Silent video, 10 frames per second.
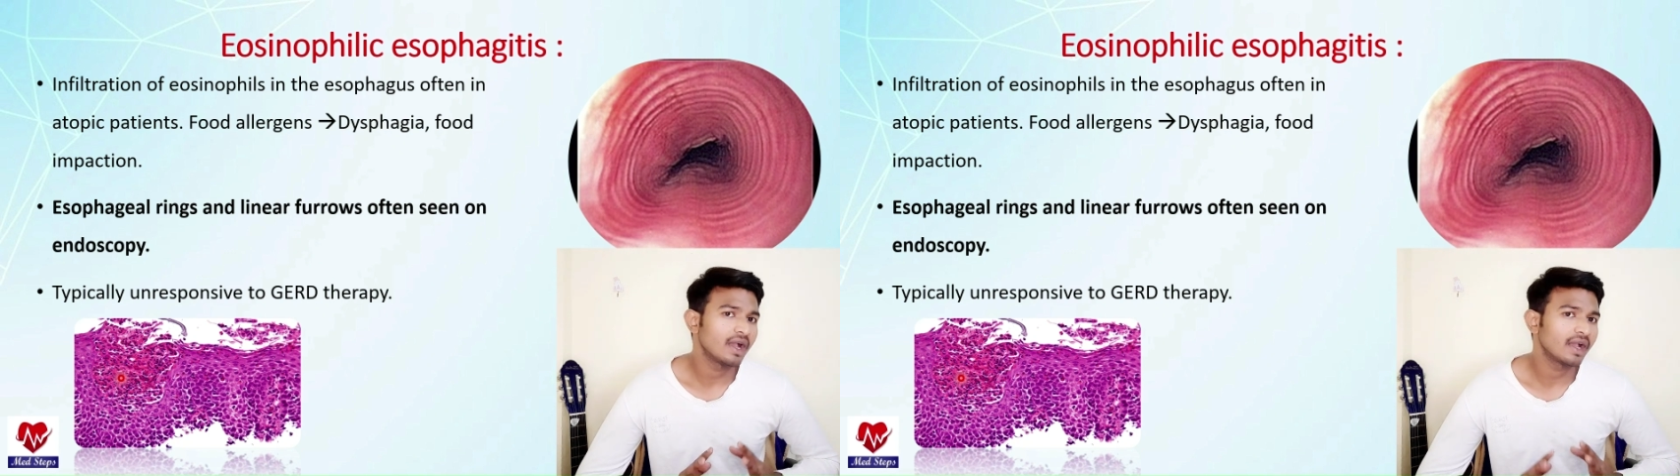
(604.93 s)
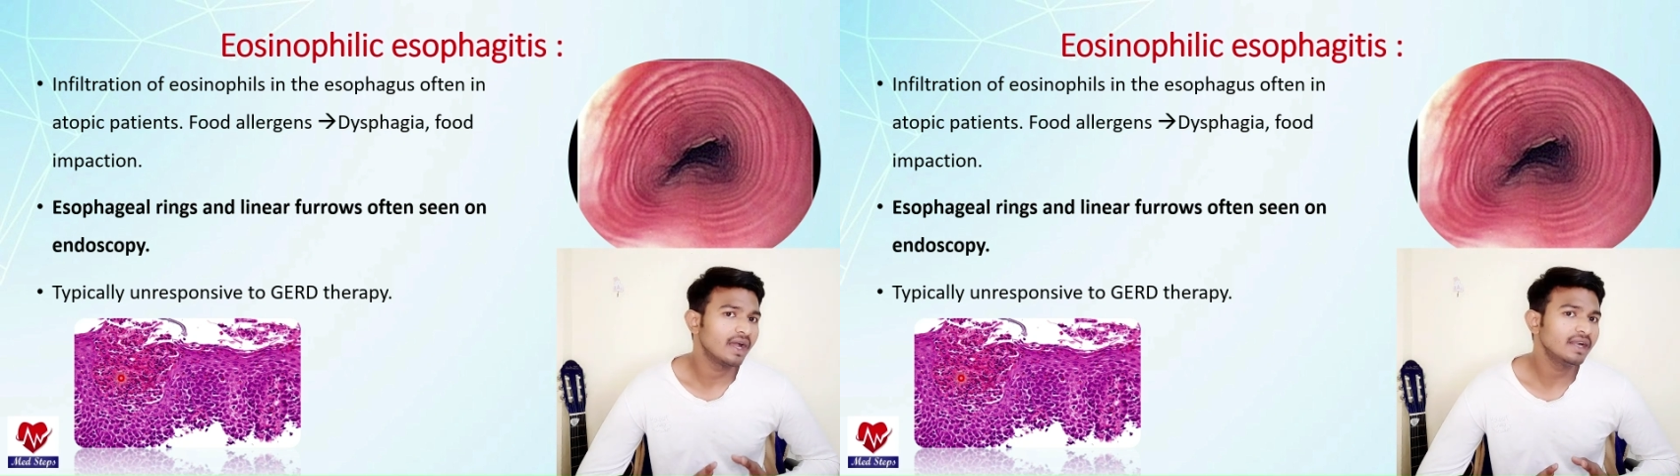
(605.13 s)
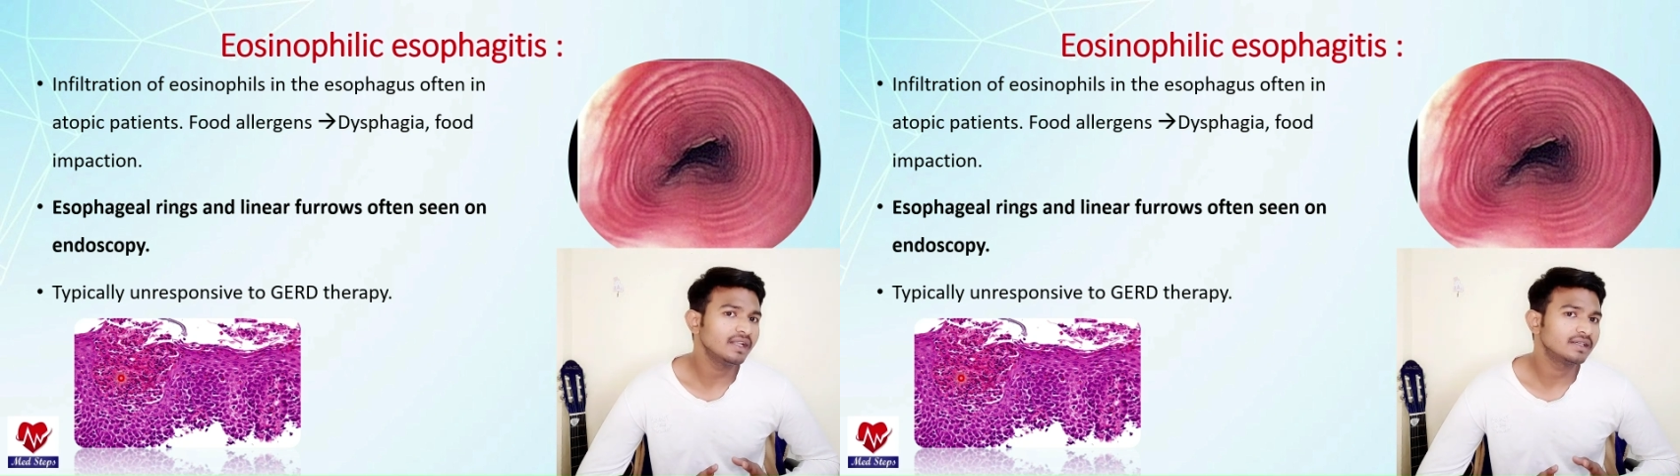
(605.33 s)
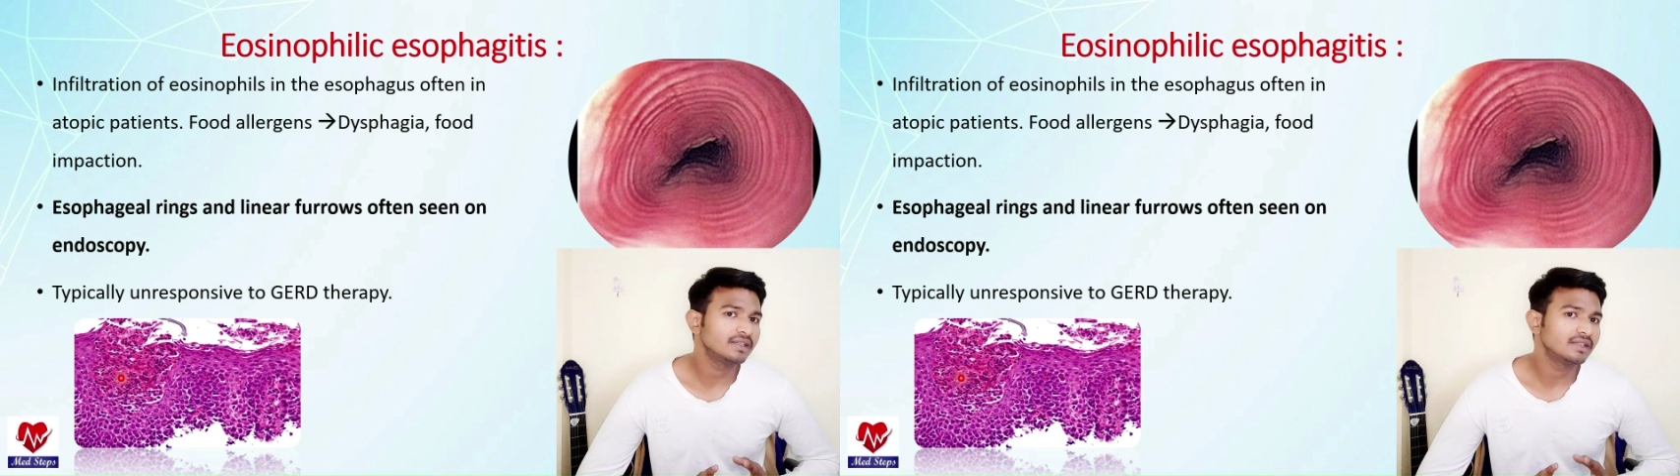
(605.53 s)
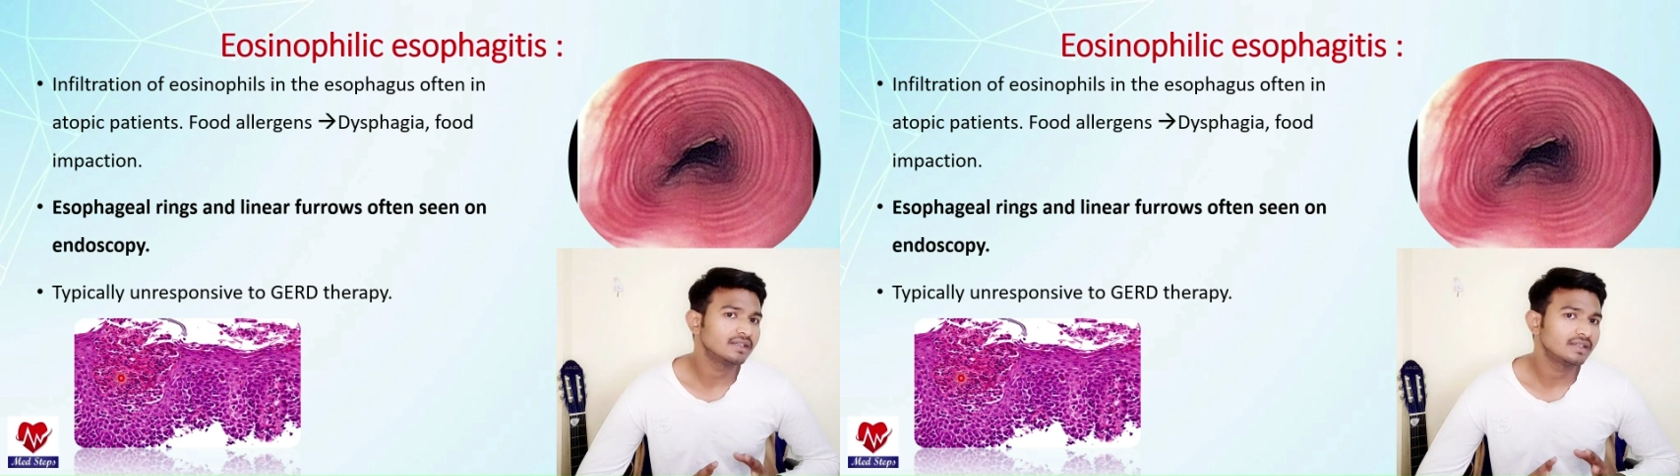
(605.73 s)
GERD
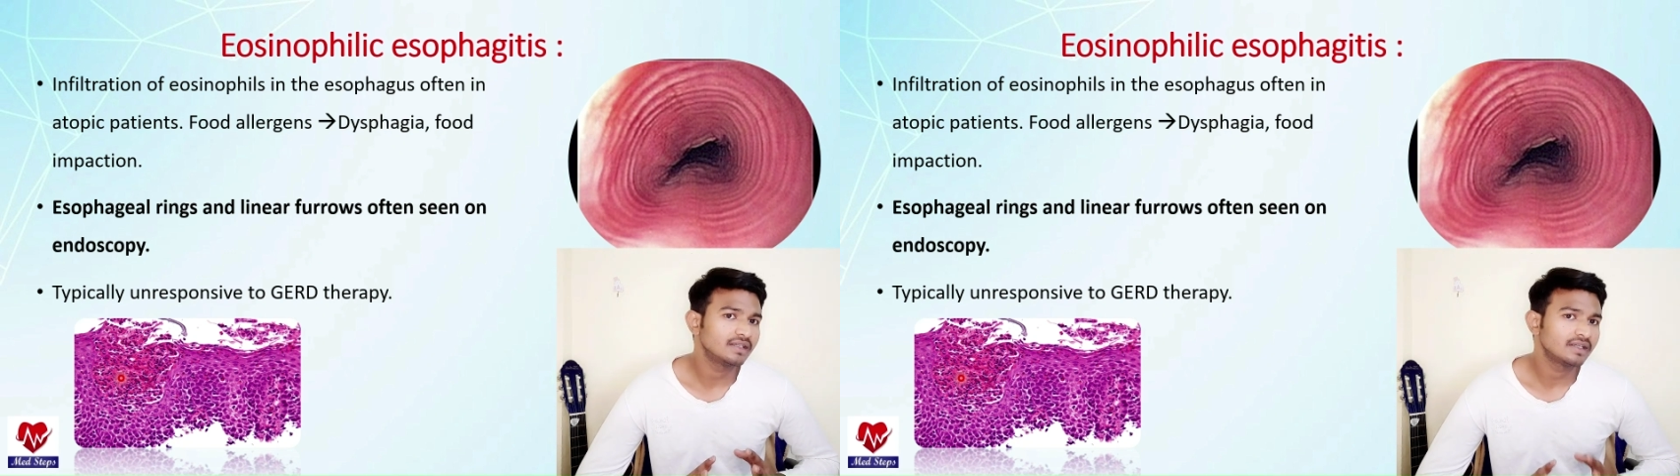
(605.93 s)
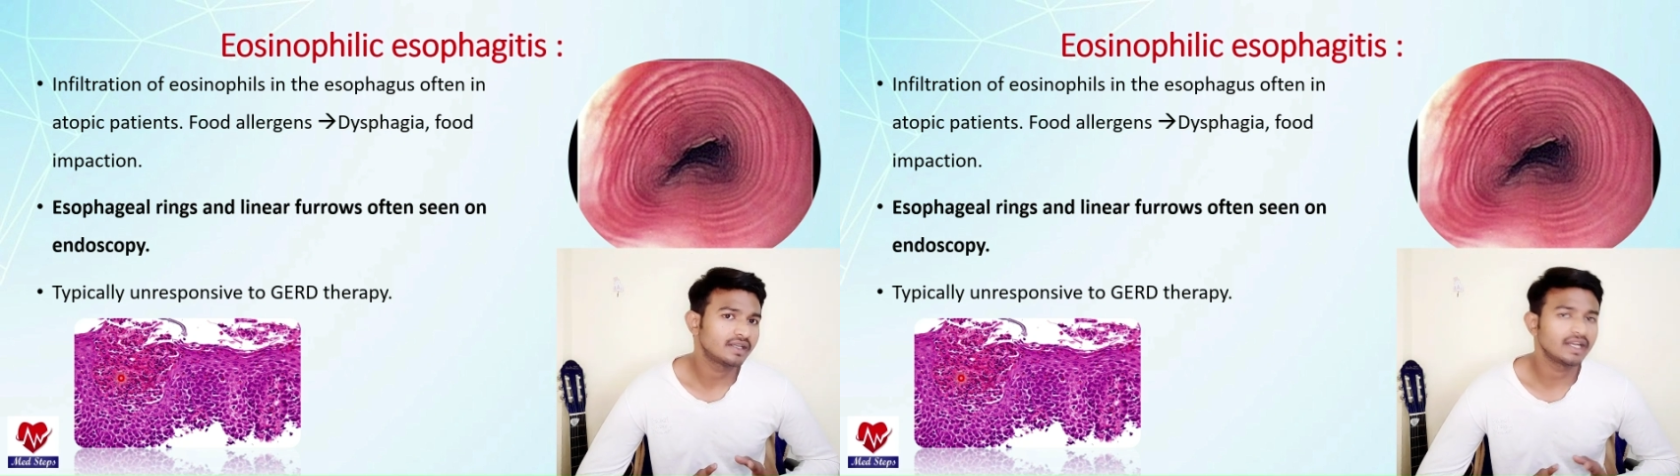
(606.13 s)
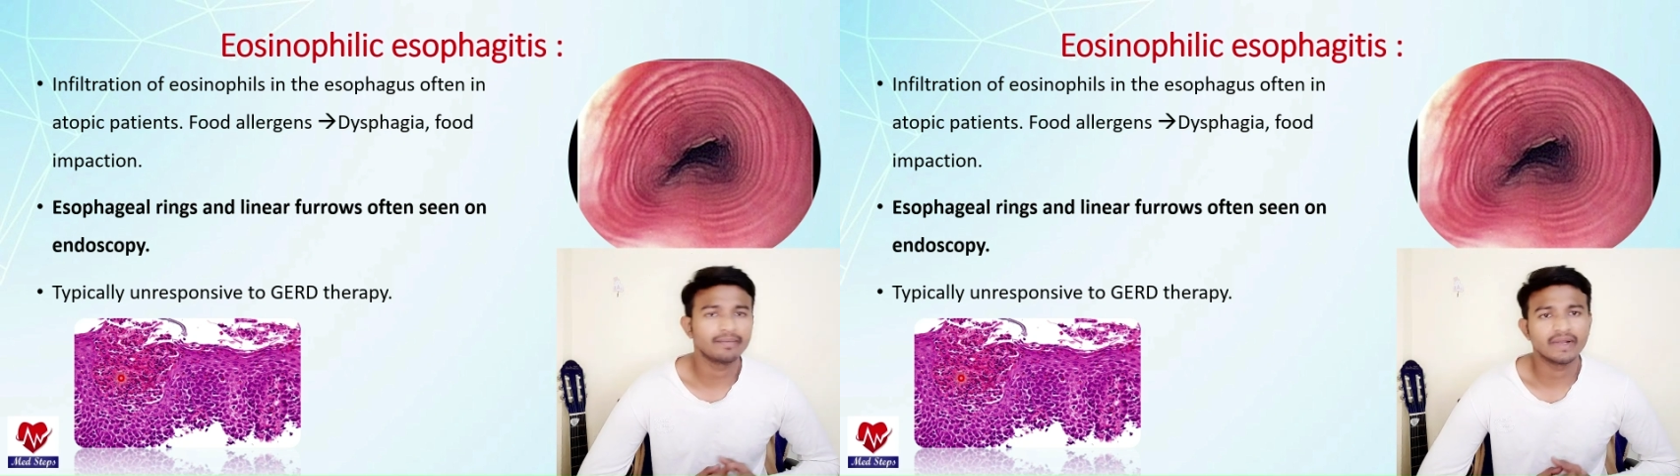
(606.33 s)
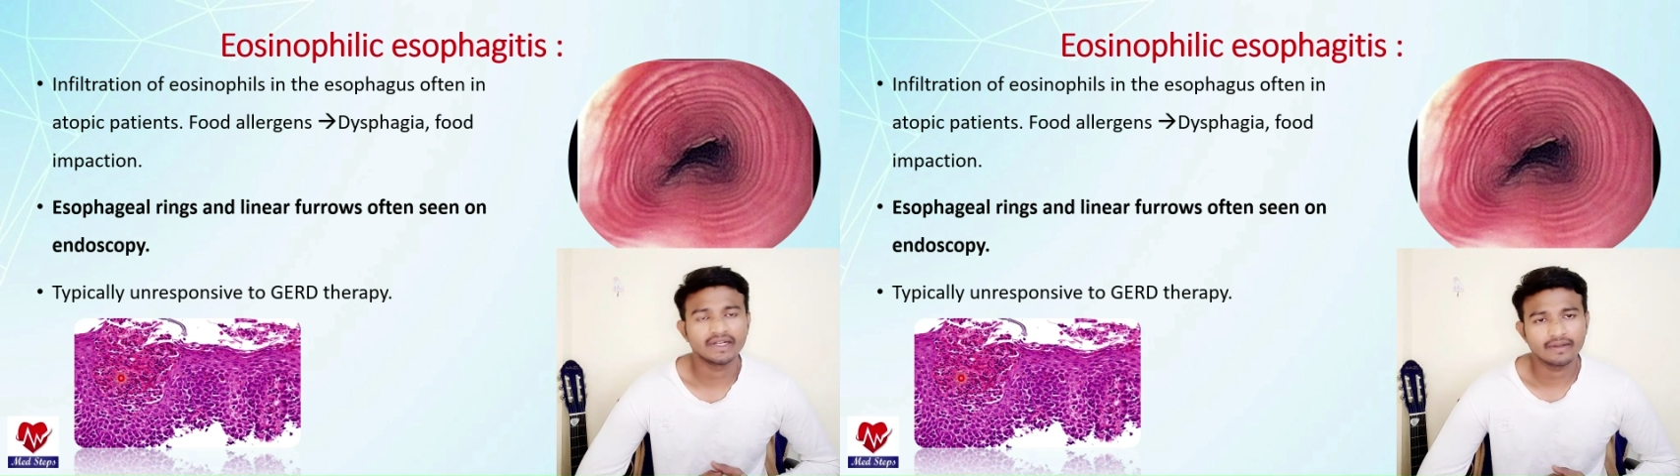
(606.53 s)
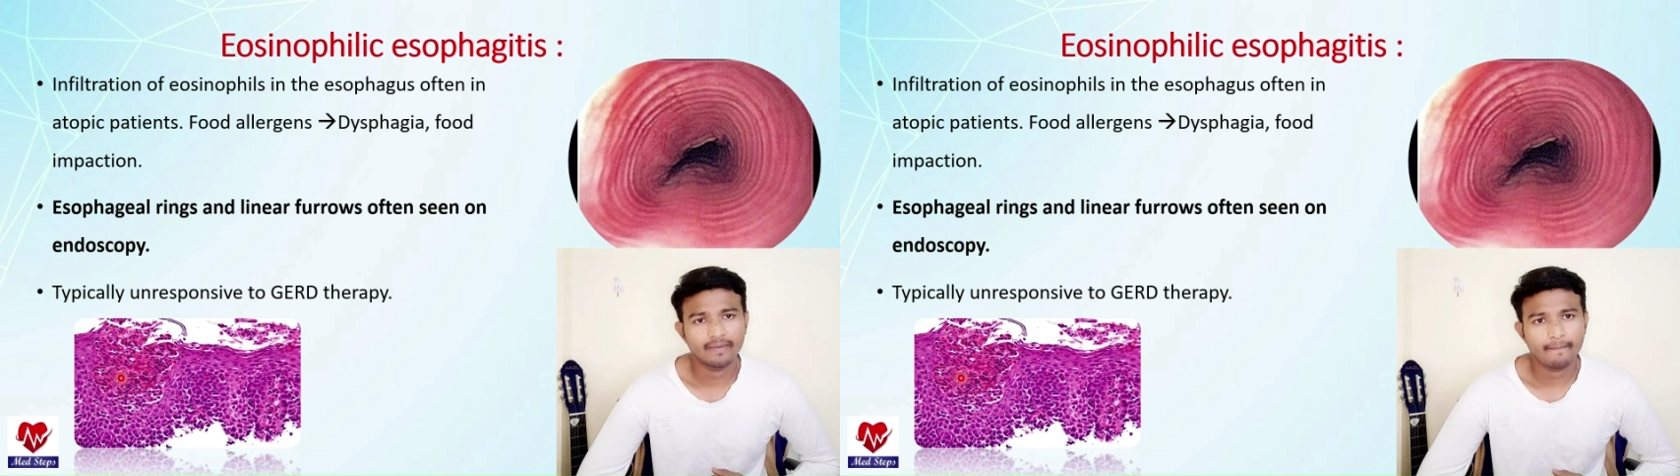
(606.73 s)
treatment.